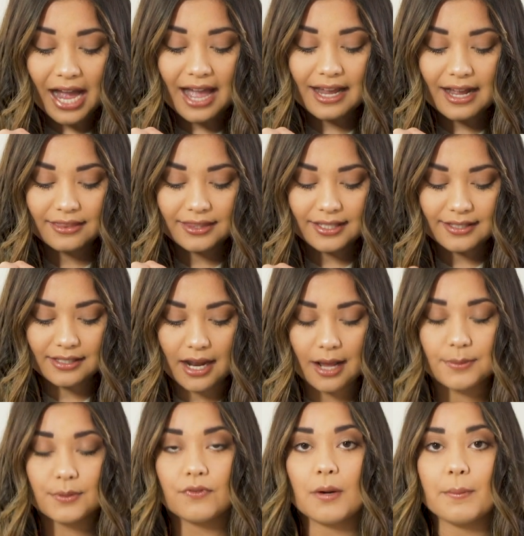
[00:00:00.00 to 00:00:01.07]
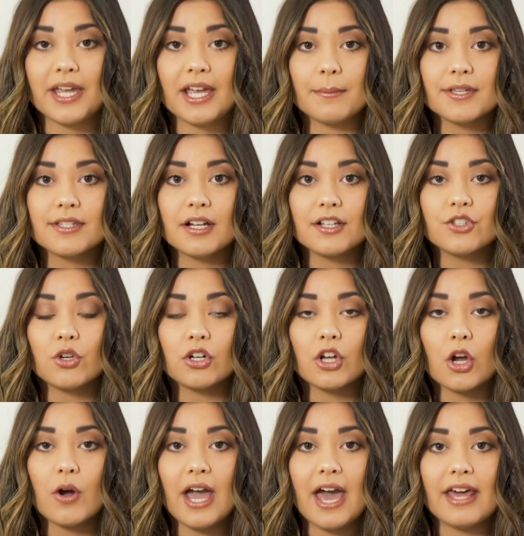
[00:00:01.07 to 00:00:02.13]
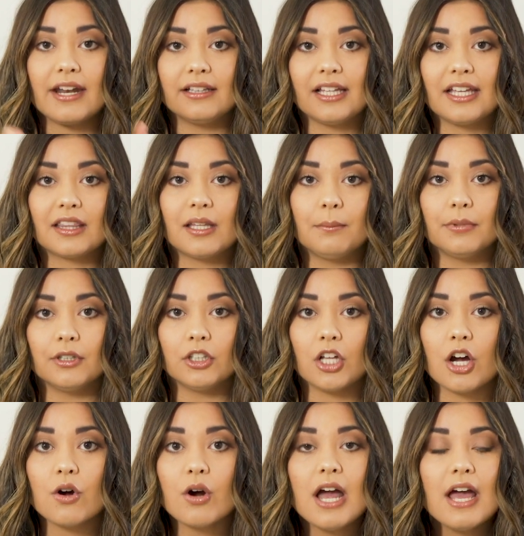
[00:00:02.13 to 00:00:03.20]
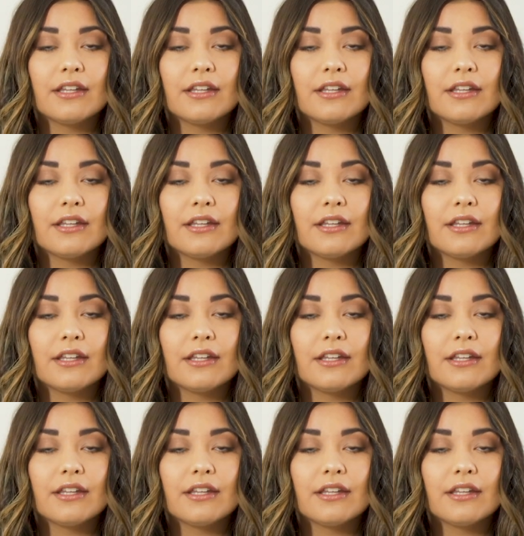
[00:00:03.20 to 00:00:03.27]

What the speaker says: I got these tabs from Amazon, so I'll go ahead and link them below.